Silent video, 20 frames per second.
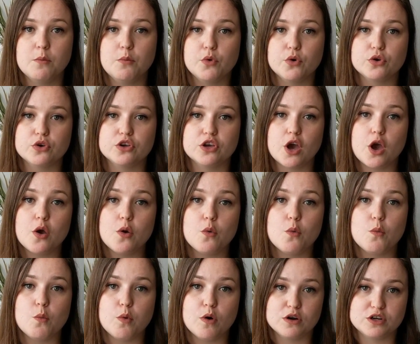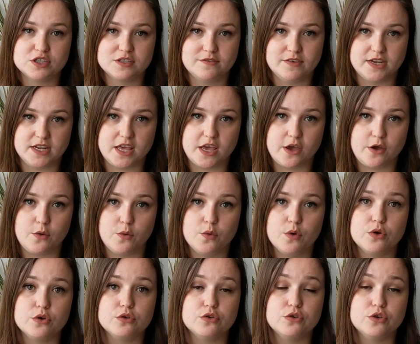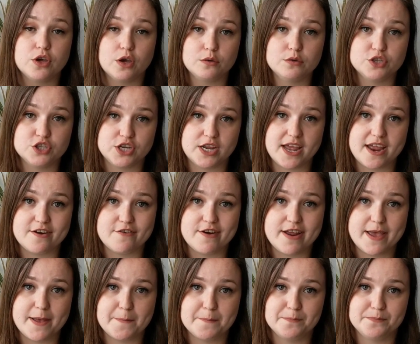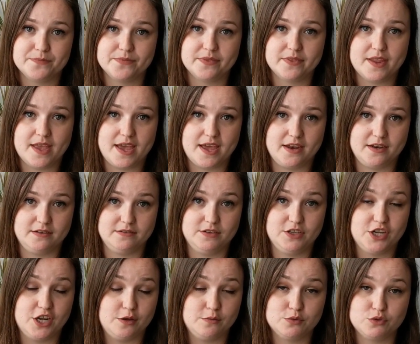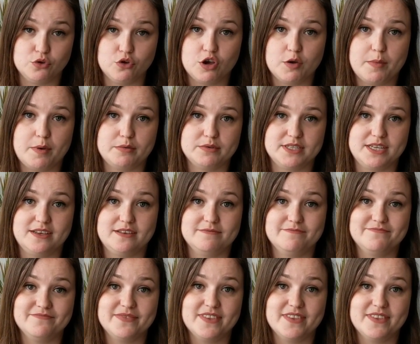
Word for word: but go watch the video, go share it, and you know, talk about it.